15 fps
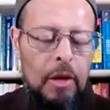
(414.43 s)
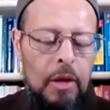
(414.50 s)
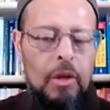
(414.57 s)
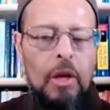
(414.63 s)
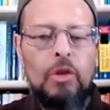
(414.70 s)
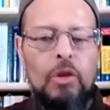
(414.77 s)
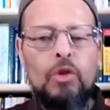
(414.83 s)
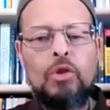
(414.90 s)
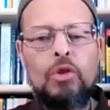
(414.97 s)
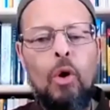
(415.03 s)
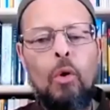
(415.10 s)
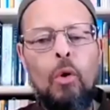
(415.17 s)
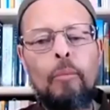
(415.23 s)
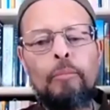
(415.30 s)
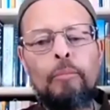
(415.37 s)
And
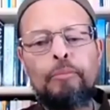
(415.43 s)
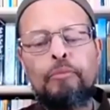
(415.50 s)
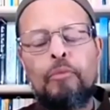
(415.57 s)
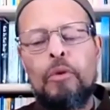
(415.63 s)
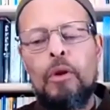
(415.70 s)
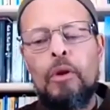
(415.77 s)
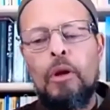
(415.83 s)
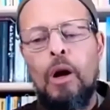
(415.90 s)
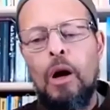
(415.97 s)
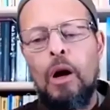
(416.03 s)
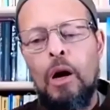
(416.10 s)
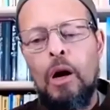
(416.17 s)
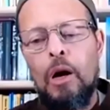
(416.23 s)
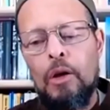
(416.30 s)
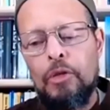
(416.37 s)
so
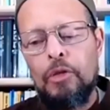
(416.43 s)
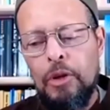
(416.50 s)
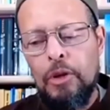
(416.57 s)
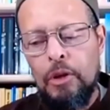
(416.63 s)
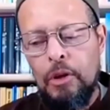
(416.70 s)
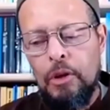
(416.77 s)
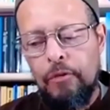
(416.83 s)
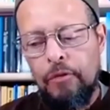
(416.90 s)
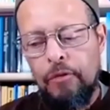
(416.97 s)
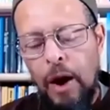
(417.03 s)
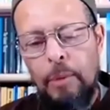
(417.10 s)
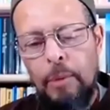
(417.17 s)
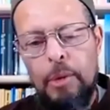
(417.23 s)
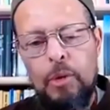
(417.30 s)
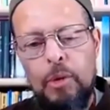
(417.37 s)
the
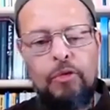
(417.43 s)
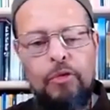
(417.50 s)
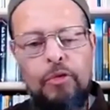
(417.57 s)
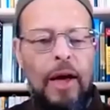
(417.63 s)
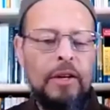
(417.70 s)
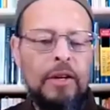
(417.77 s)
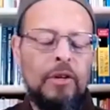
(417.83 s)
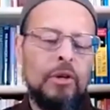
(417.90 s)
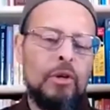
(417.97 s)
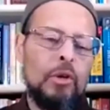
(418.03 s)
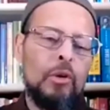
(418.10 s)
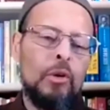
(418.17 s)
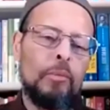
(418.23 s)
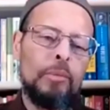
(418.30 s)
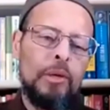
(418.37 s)
environmental factor
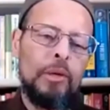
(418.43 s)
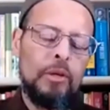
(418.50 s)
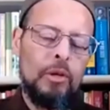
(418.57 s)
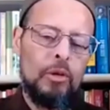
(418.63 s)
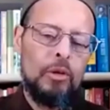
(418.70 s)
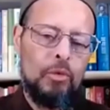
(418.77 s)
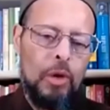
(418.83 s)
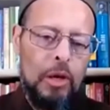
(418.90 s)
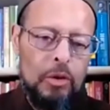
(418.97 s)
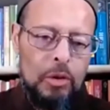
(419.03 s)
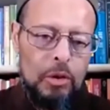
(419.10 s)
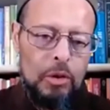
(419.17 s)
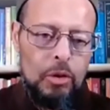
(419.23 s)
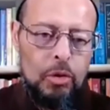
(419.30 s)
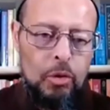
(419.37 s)
here being
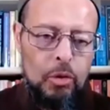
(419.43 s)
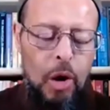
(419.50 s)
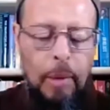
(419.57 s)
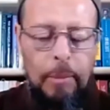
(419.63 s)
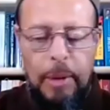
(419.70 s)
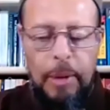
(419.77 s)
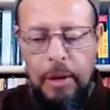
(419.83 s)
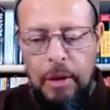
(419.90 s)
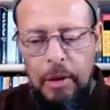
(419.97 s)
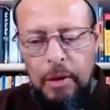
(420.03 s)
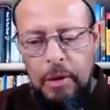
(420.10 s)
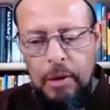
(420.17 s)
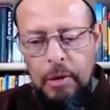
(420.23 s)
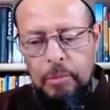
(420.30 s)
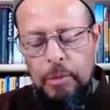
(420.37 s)
addressed is trauma,
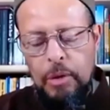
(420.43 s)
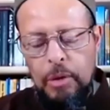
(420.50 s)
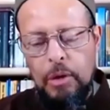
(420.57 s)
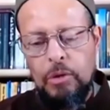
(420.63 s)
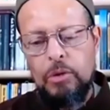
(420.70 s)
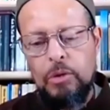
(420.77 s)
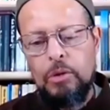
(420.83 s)
because